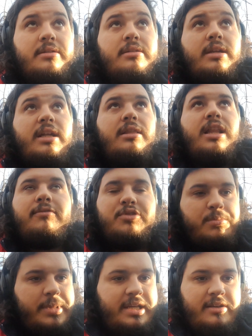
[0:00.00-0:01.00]
They love to
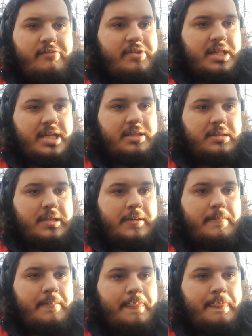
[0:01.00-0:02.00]
make you feel guilty.
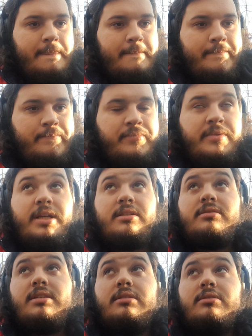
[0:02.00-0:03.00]

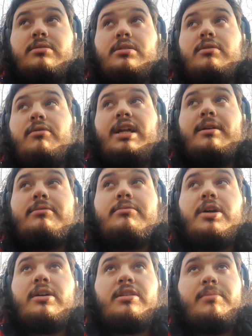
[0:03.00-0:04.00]
That's sort of what I
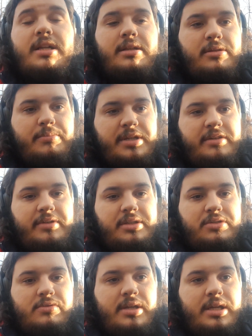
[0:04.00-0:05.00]
talked about in the
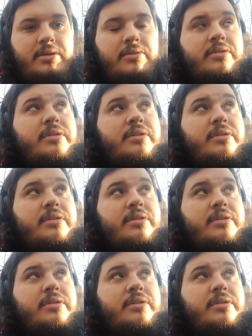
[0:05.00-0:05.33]
previous video.